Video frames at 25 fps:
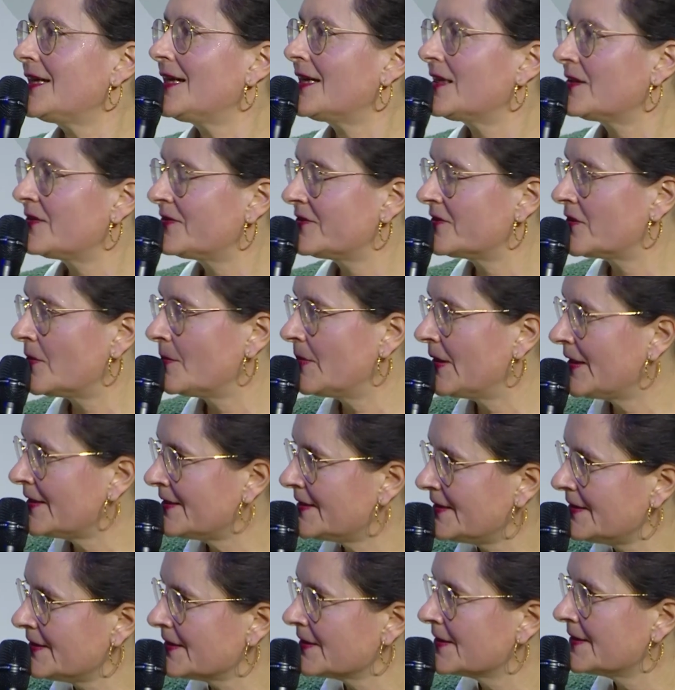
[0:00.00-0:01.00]

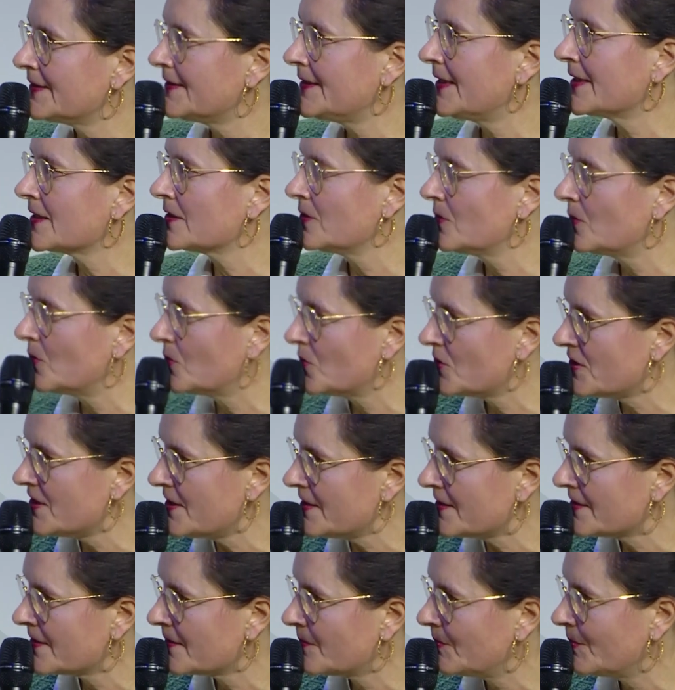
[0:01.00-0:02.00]
expertise, know-how,
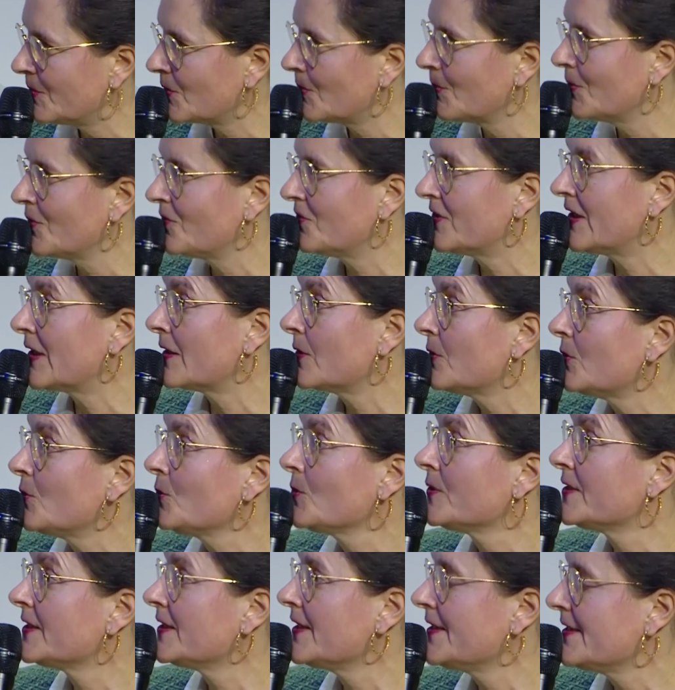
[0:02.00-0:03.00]
with respect
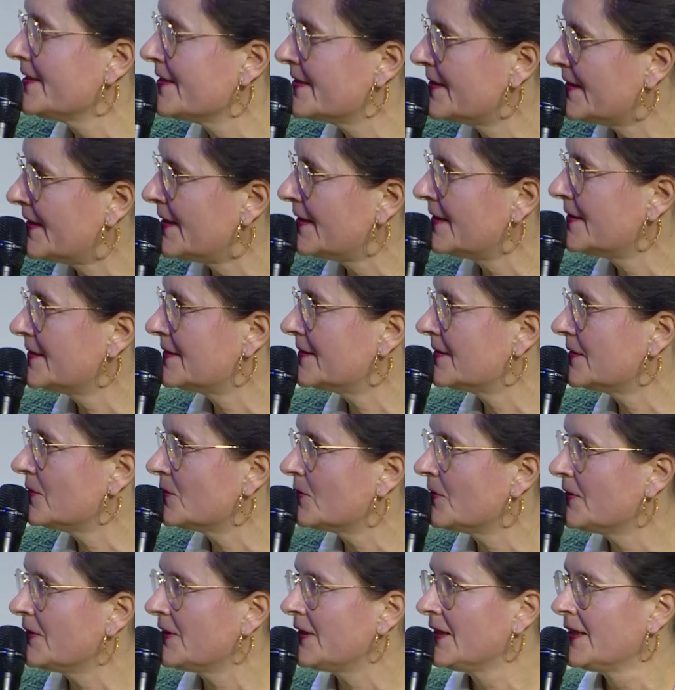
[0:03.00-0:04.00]
to IT and
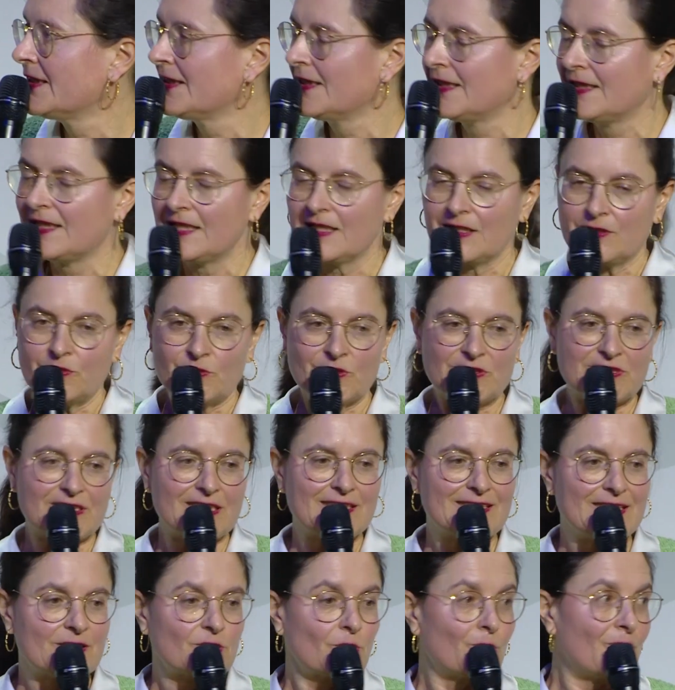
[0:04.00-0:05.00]
technology to be able to use
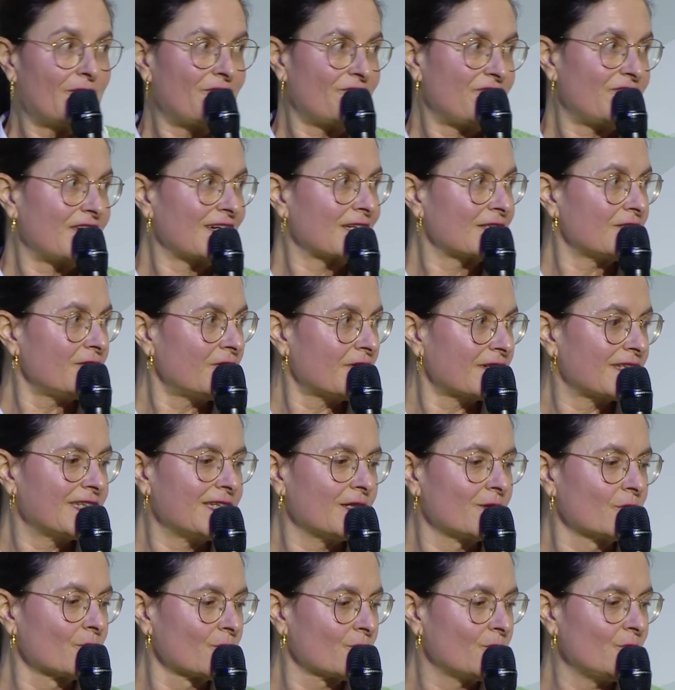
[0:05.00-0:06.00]
this data.
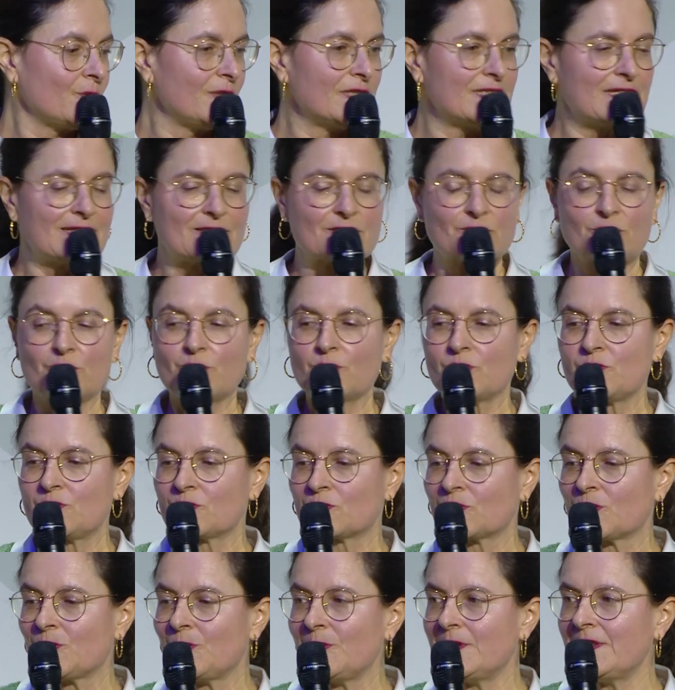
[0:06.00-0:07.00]
So these 3
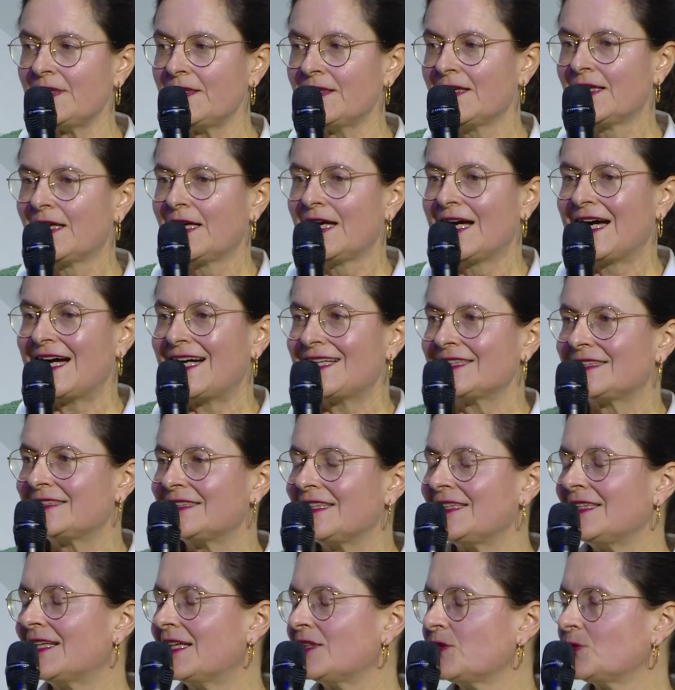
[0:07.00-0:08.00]
factors are
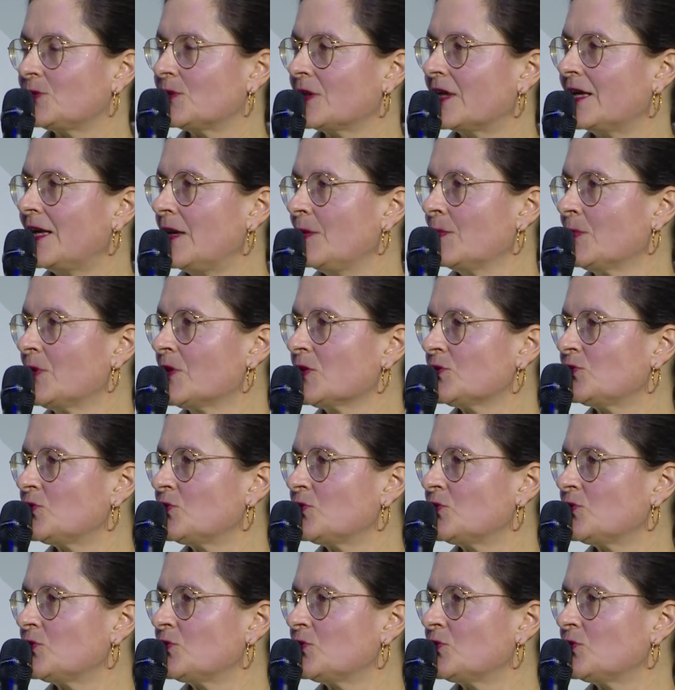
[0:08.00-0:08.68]
leading us today.